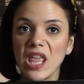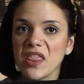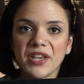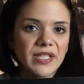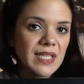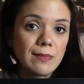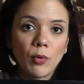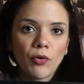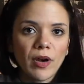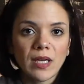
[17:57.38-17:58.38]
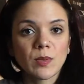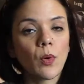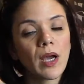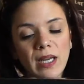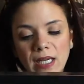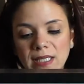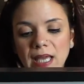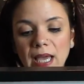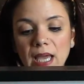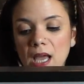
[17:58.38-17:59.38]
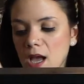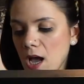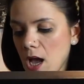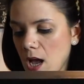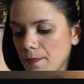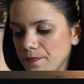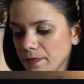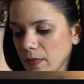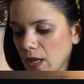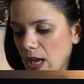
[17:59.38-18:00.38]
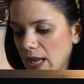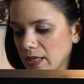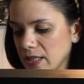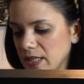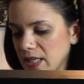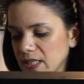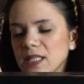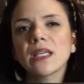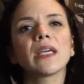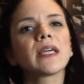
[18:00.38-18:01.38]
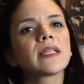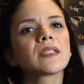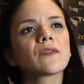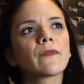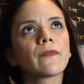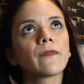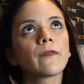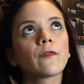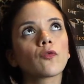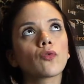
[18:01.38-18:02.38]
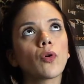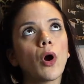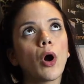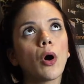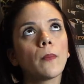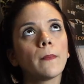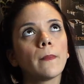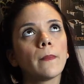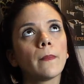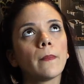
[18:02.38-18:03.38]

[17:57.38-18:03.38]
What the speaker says: this is more us, what can I say. And this is from,